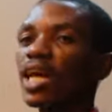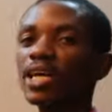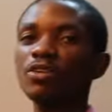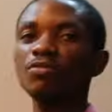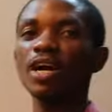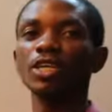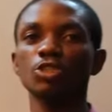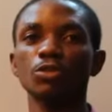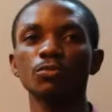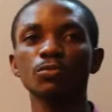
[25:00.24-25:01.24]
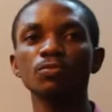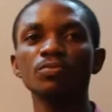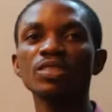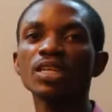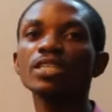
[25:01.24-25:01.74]
line of action.
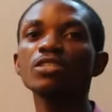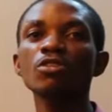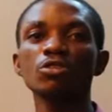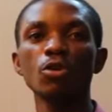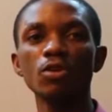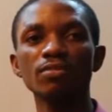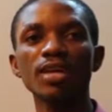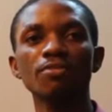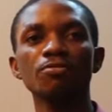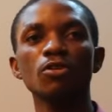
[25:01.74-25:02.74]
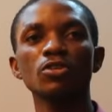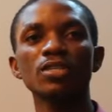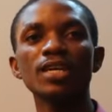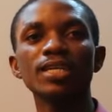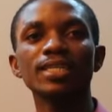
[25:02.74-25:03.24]
It is not all of that
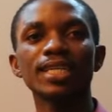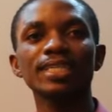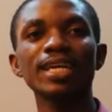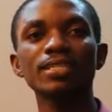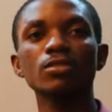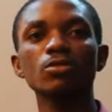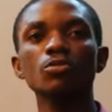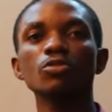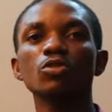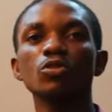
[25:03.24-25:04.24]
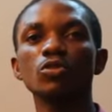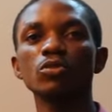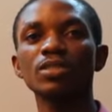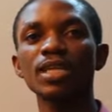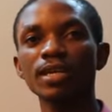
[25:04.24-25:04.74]
force that gets to
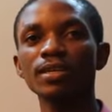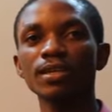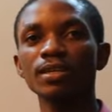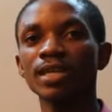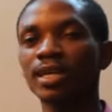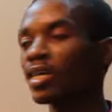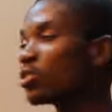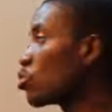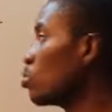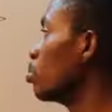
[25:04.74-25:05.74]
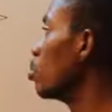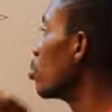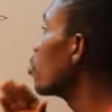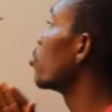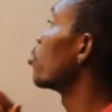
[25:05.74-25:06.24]
take, that gets to
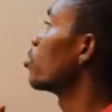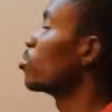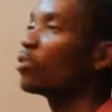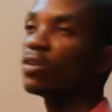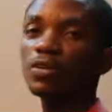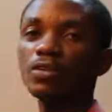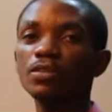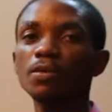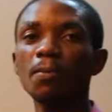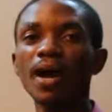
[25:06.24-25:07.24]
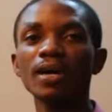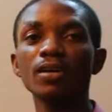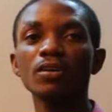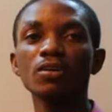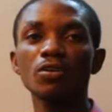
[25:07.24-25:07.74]
move the
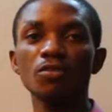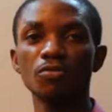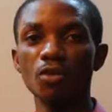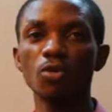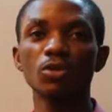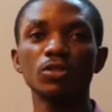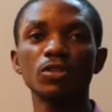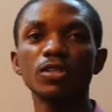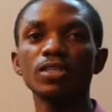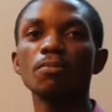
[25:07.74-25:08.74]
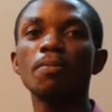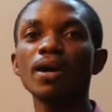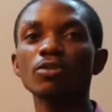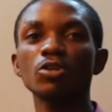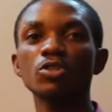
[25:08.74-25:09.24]
bag forward. The
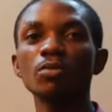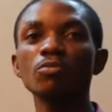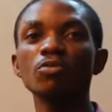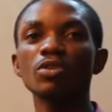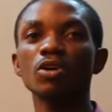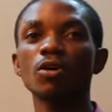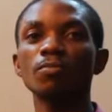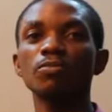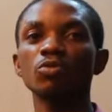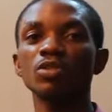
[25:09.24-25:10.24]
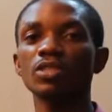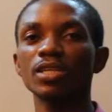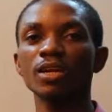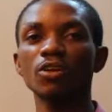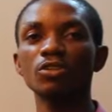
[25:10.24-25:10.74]
bag does not move
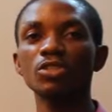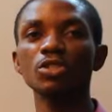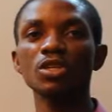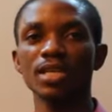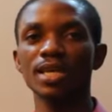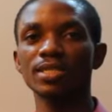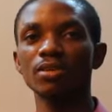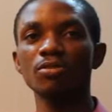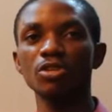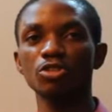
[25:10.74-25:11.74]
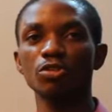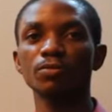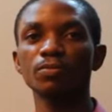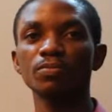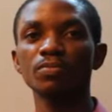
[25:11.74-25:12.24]
with a continuous acceleration.